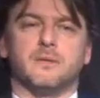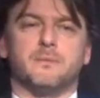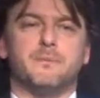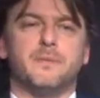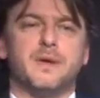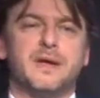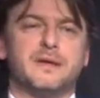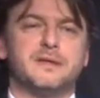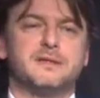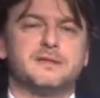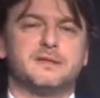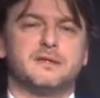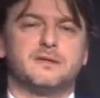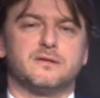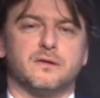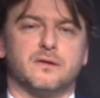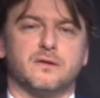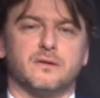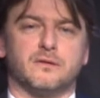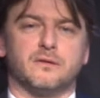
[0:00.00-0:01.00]
based
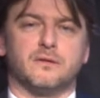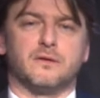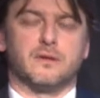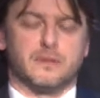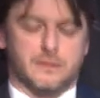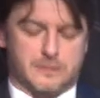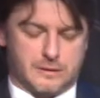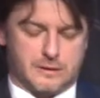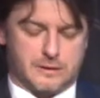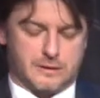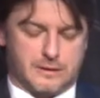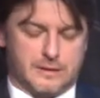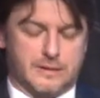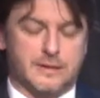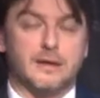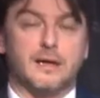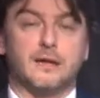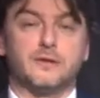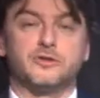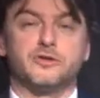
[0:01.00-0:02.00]
on
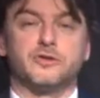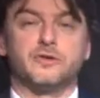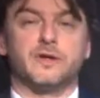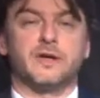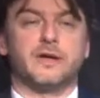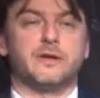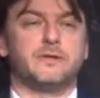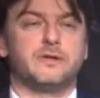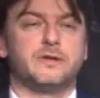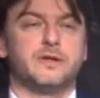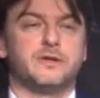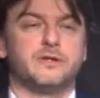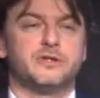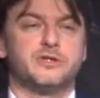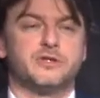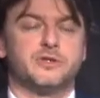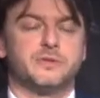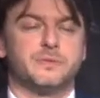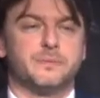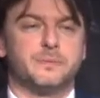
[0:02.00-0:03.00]
culture
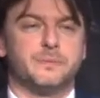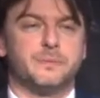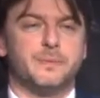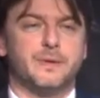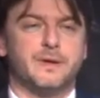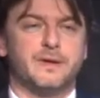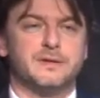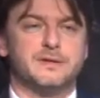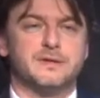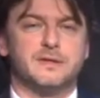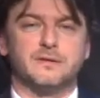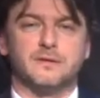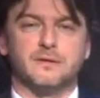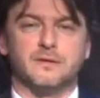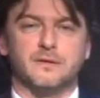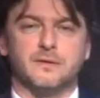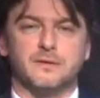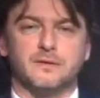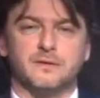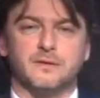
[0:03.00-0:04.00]
heritage, based
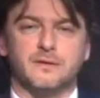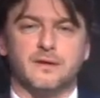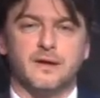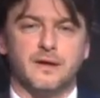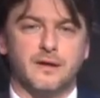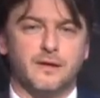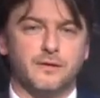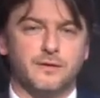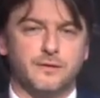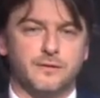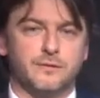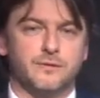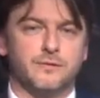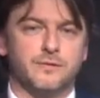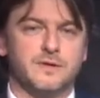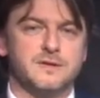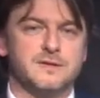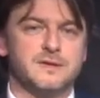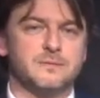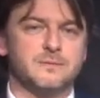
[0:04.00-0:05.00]
on health
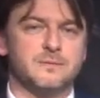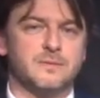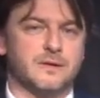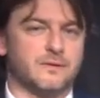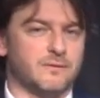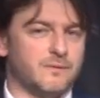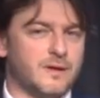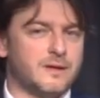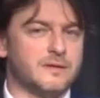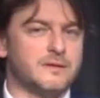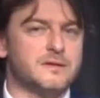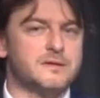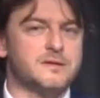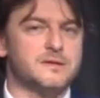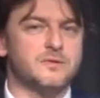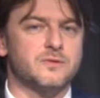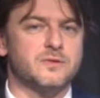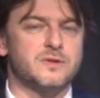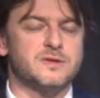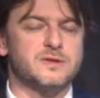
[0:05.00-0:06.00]
tourism and wellness
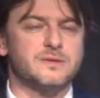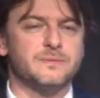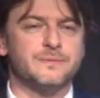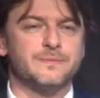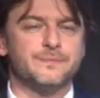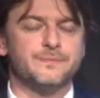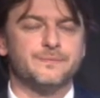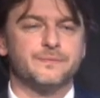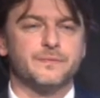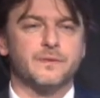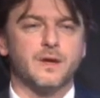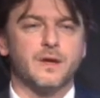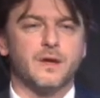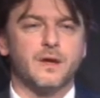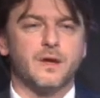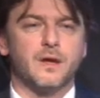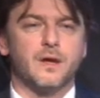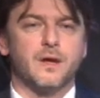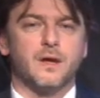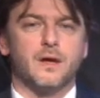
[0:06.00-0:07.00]
tourism,
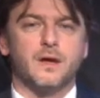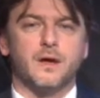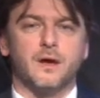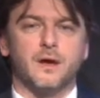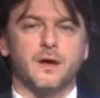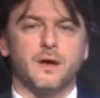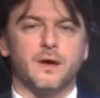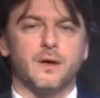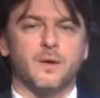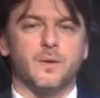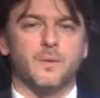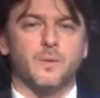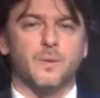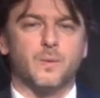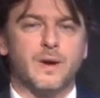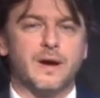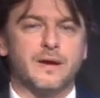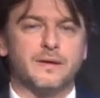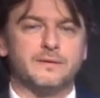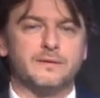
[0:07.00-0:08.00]

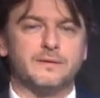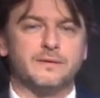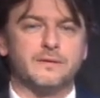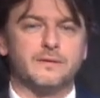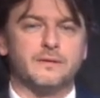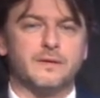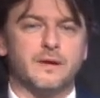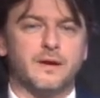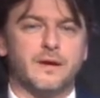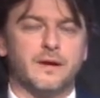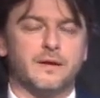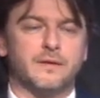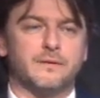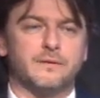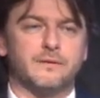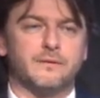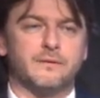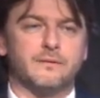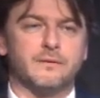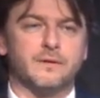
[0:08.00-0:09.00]
wine
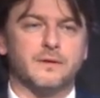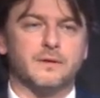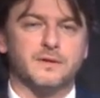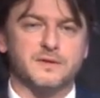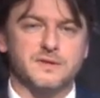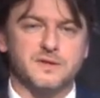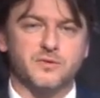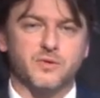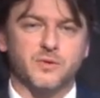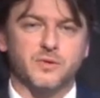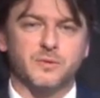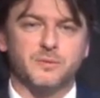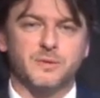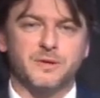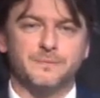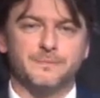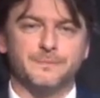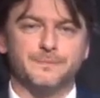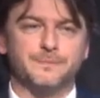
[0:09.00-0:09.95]
and gastronomy,